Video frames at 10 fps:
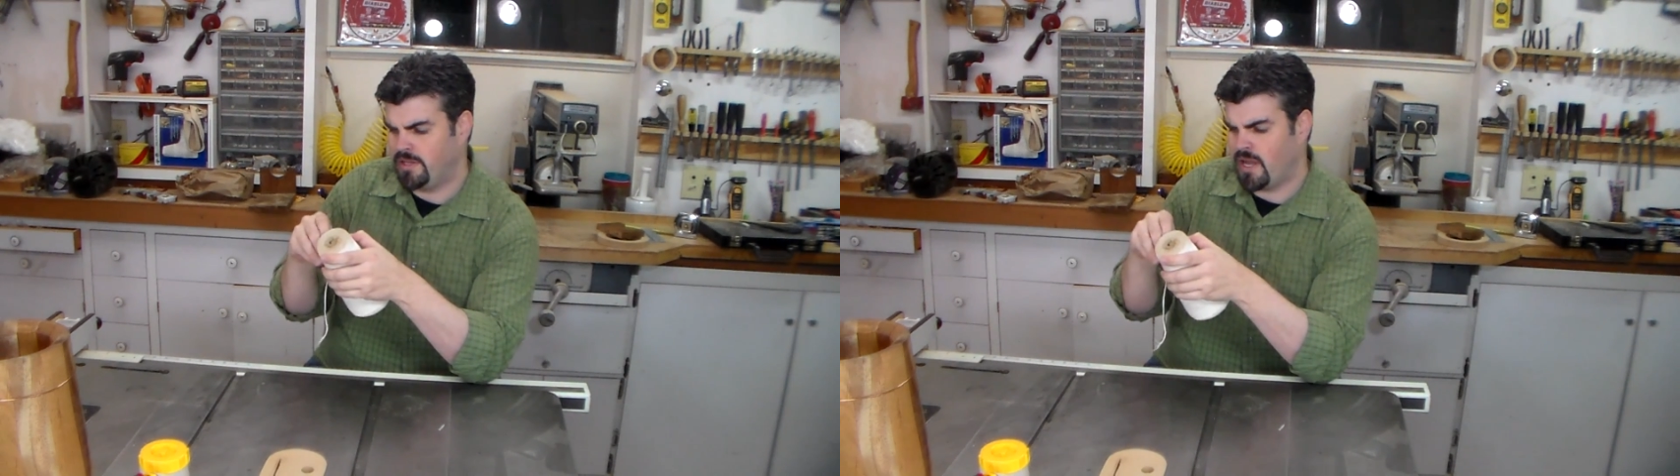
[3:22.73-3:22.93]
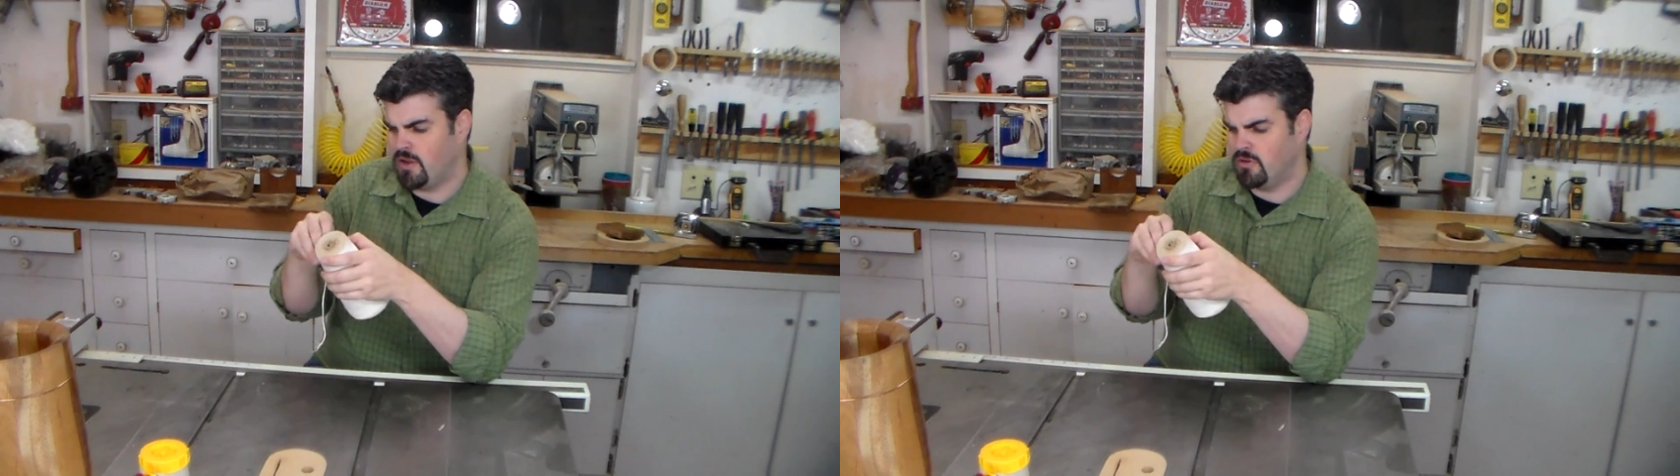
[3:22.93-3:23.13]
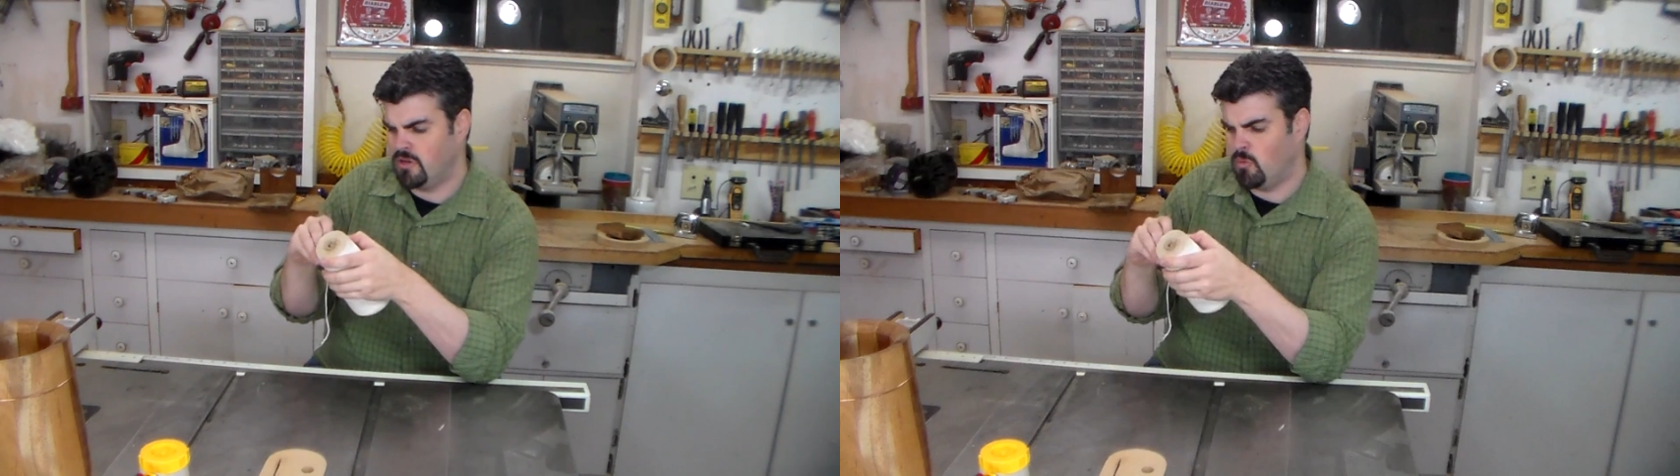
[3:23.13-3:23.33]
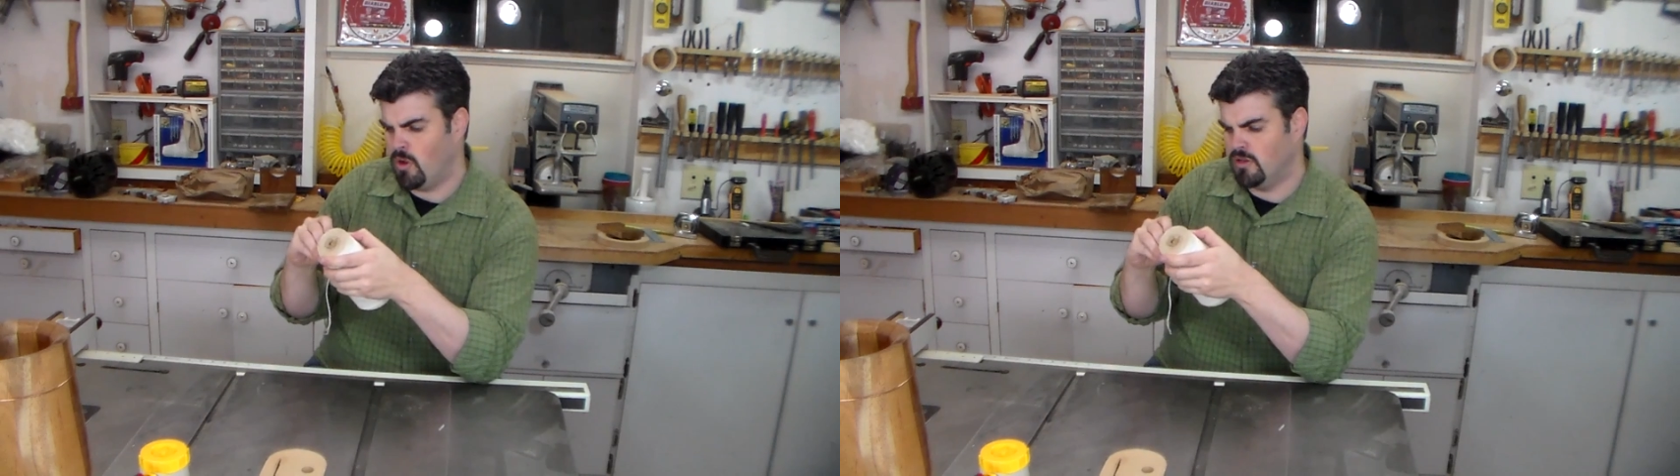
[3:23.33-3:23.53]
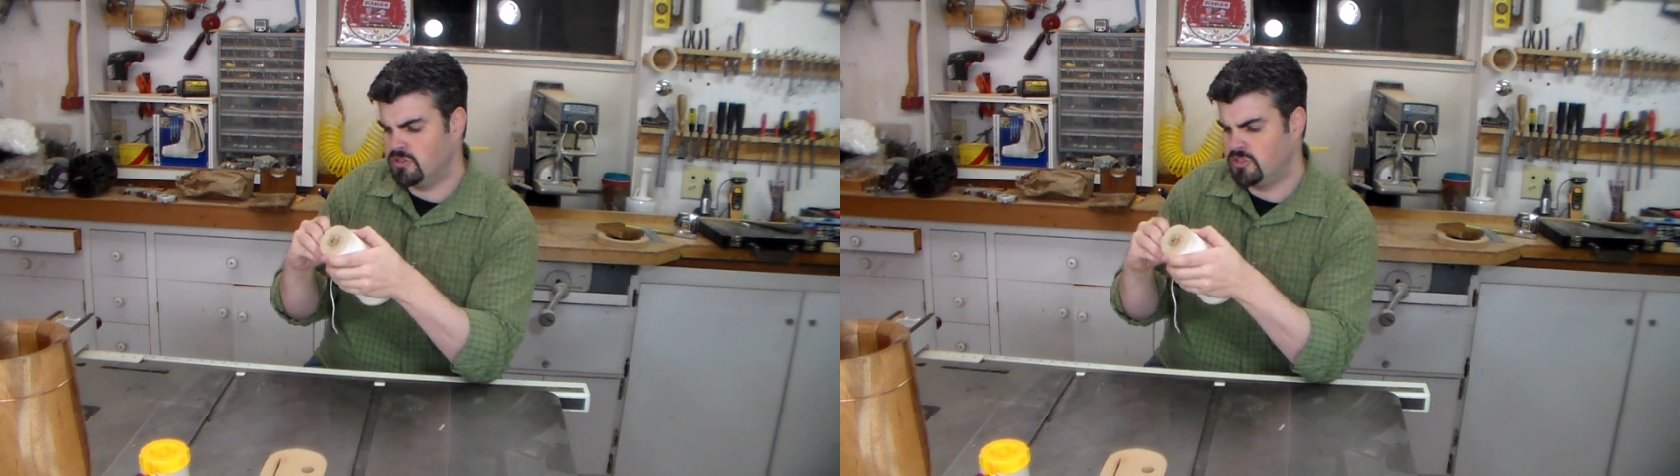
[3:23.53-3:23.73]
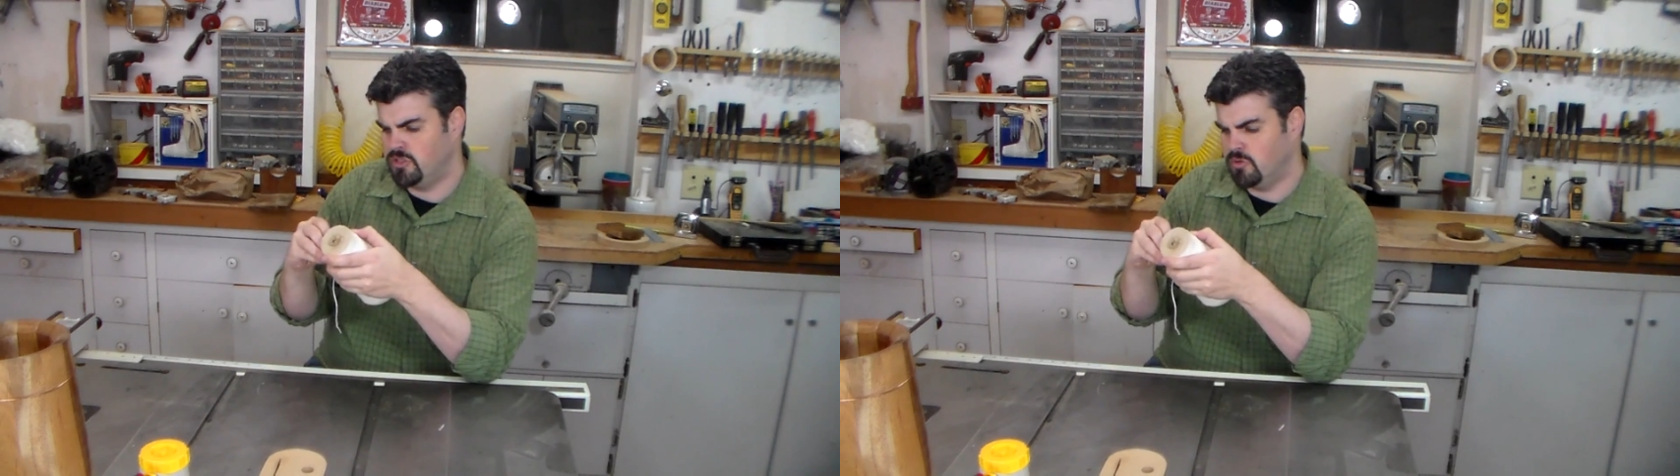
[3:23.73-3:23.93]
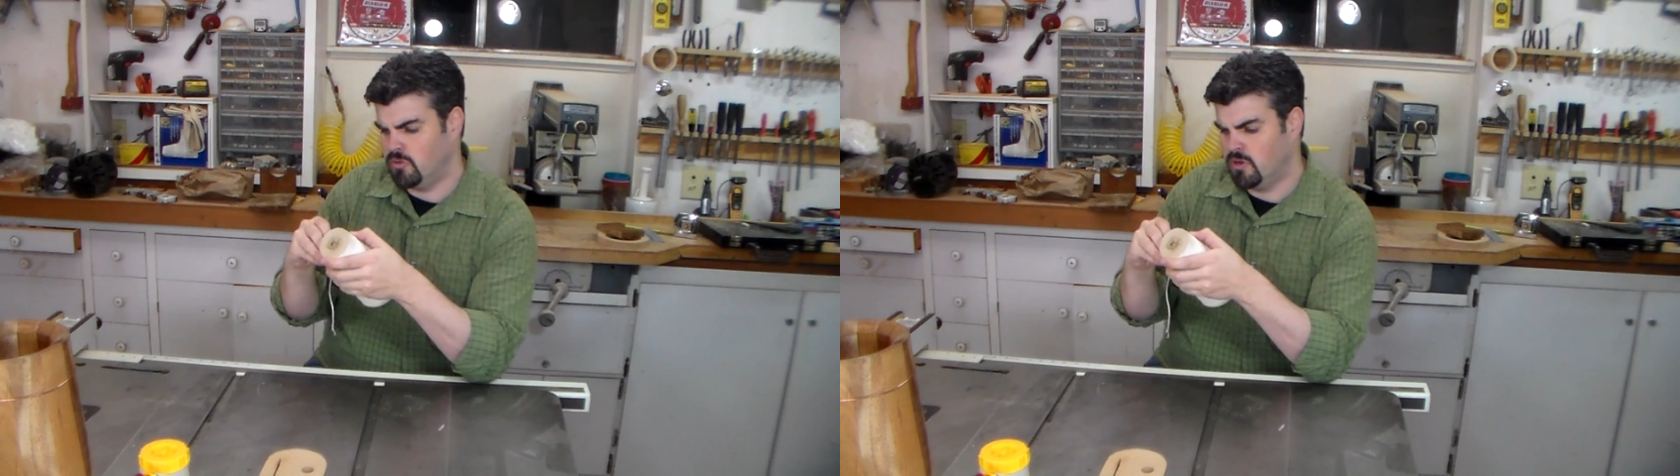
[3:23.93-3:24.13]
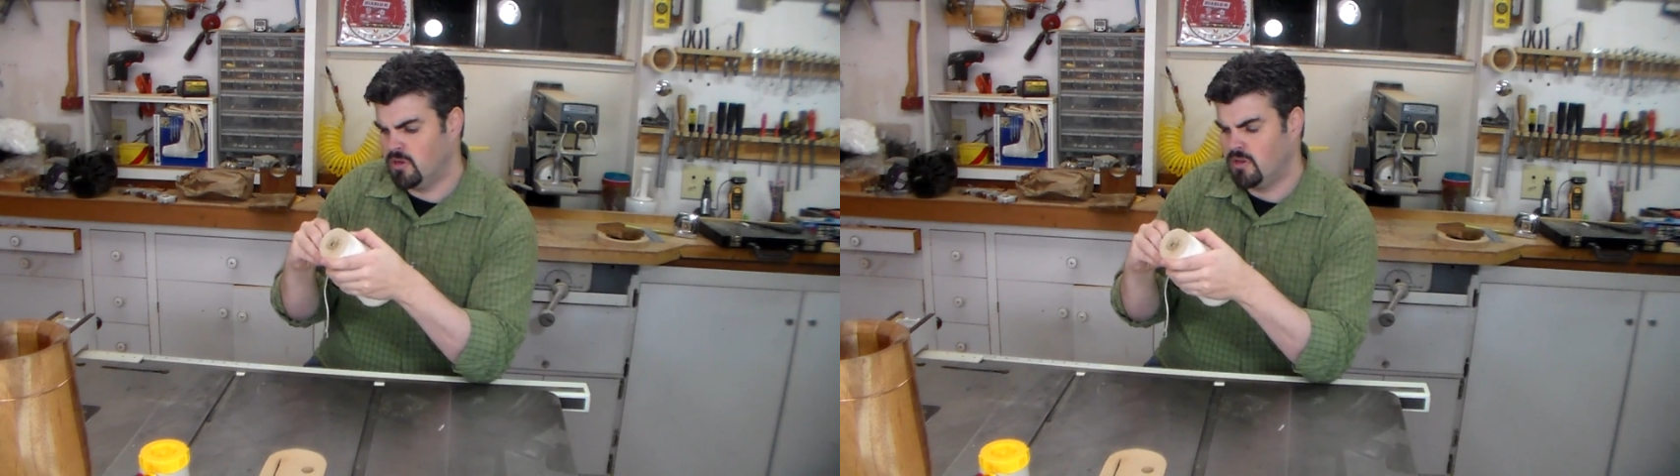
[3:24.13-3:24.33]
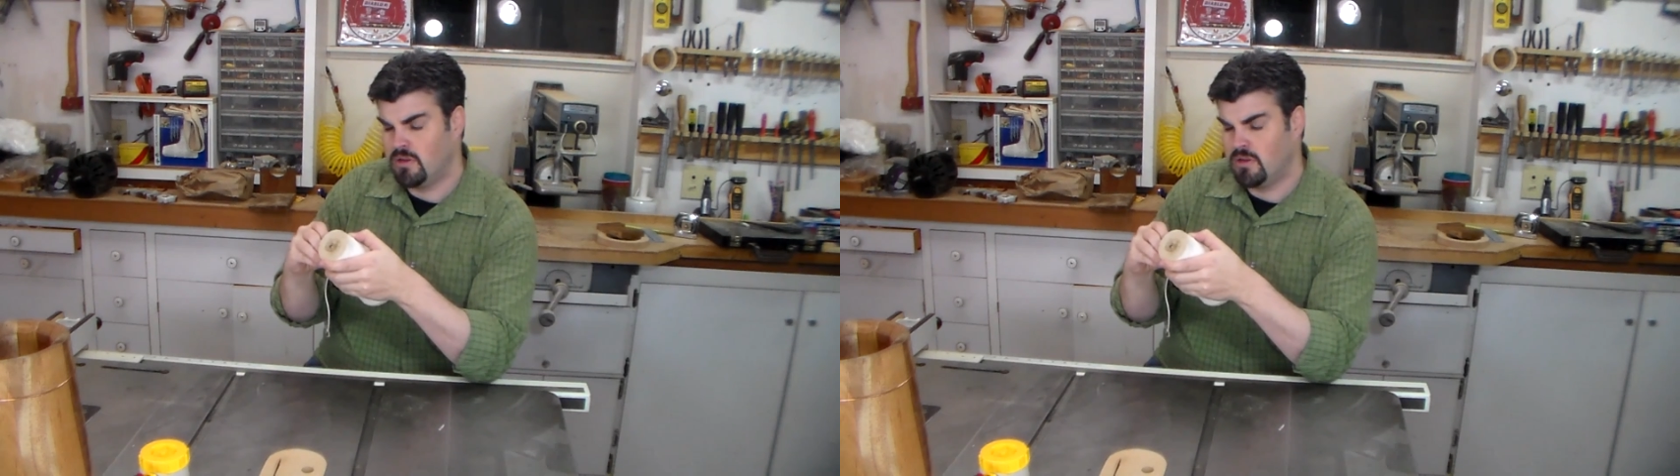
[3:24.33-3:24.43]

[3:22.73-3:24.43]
Coyote was to